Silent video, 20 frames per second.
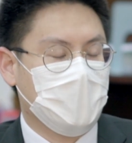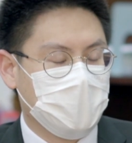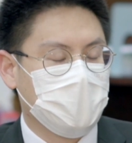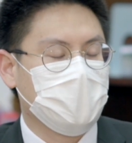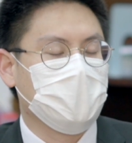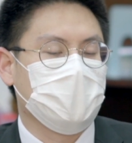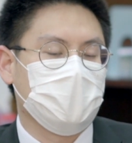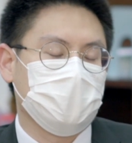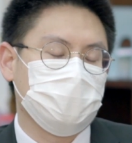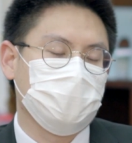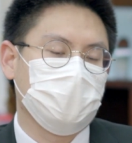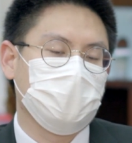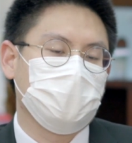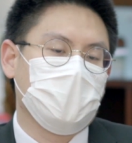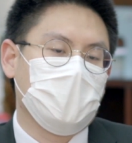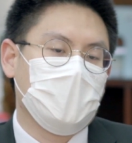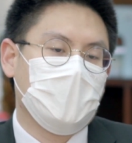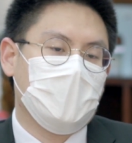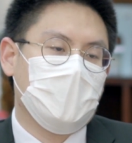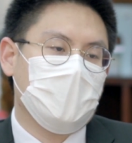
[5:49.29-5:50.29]
Like
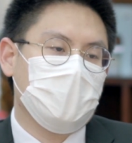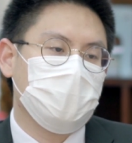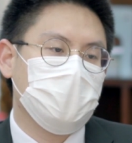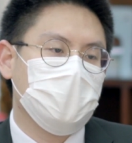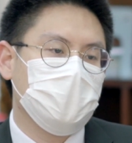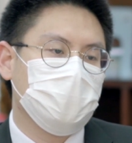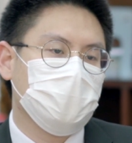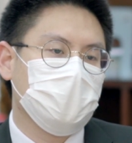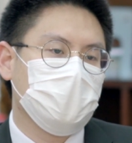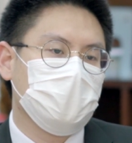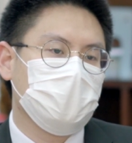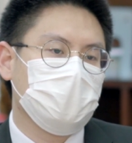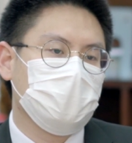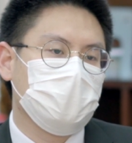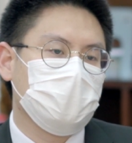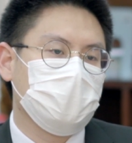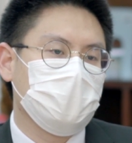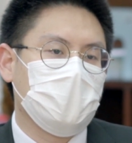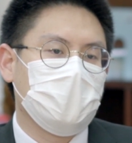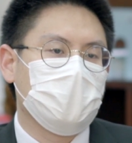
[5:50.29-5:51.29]
so,
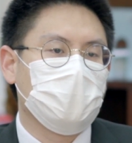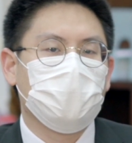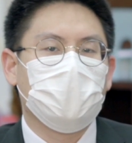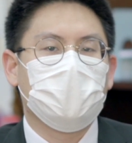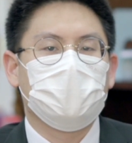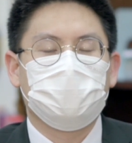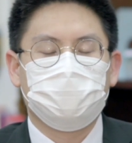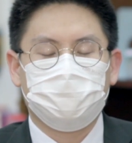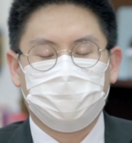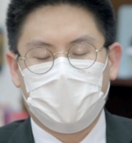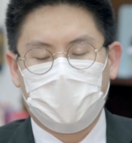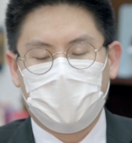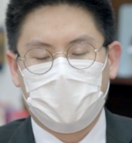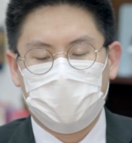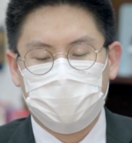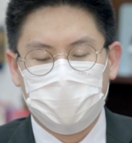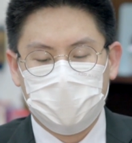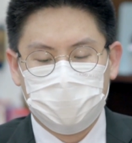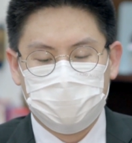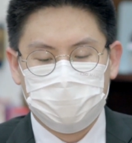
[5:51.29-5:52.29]
people. Well, I
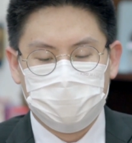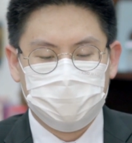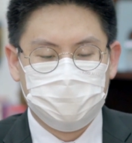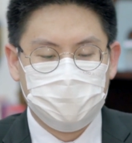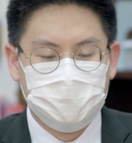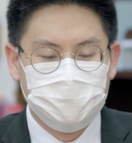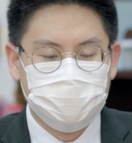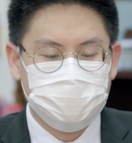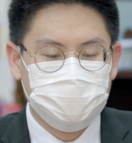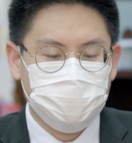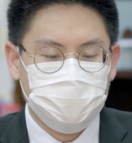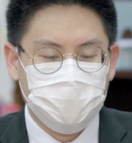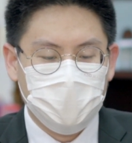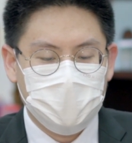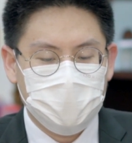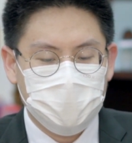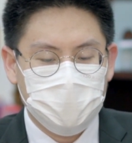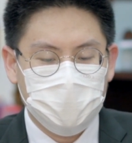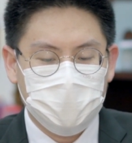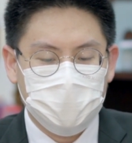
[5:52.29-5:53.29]
mean, since
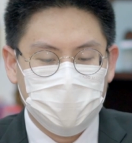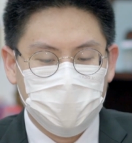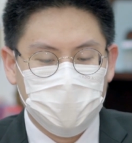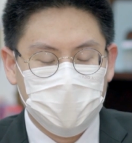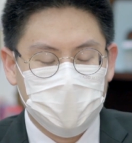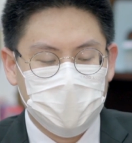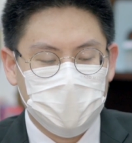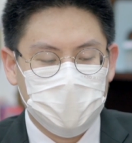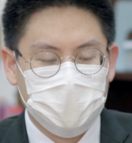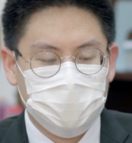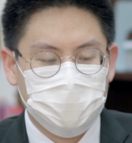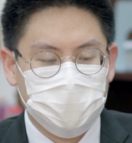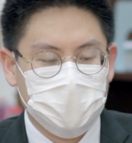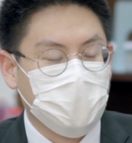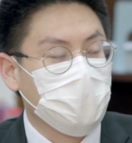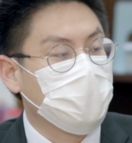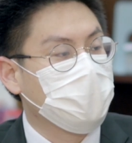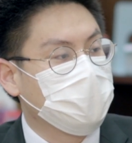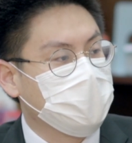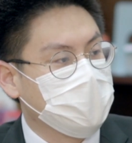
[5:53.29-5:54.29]
we
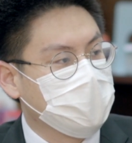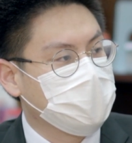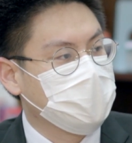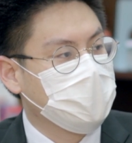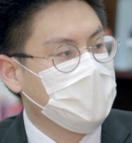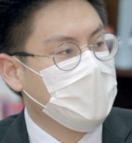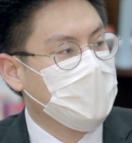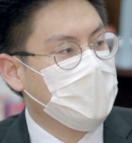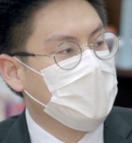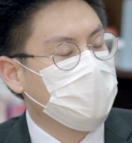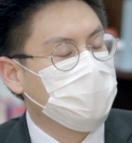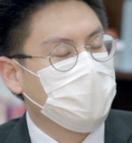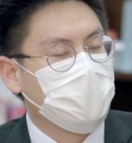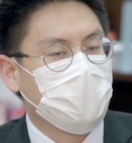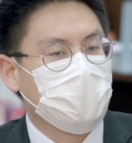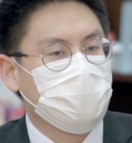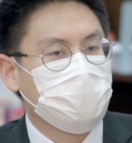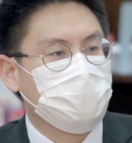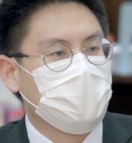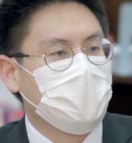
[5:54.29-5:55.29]
operate, we
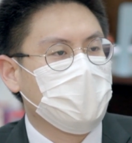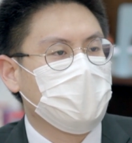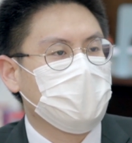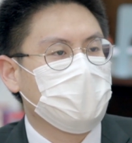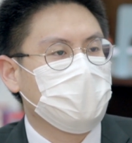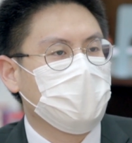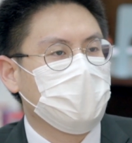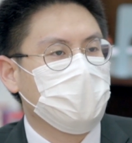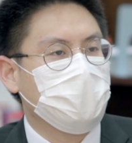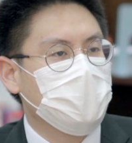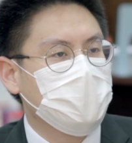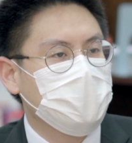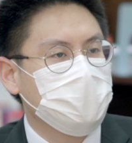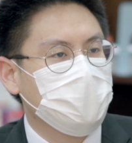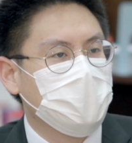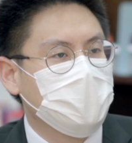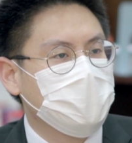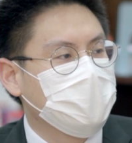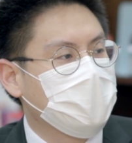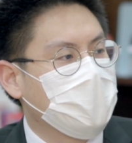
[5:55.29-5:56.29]
have
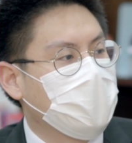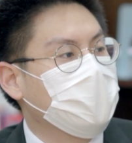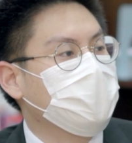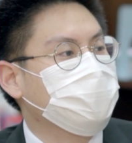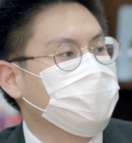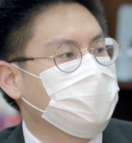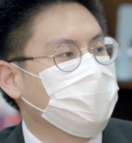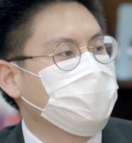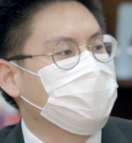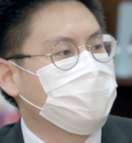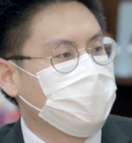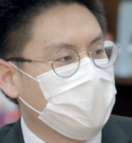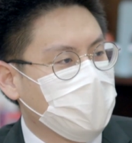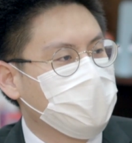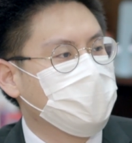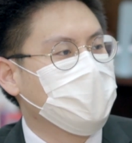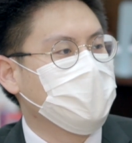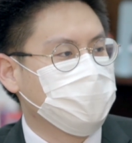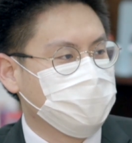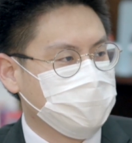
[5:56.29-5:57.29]
many kinds of
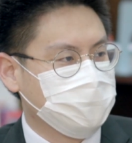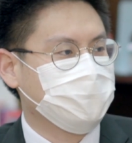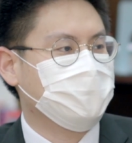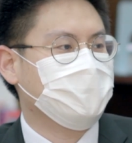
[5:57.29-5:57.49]
problems.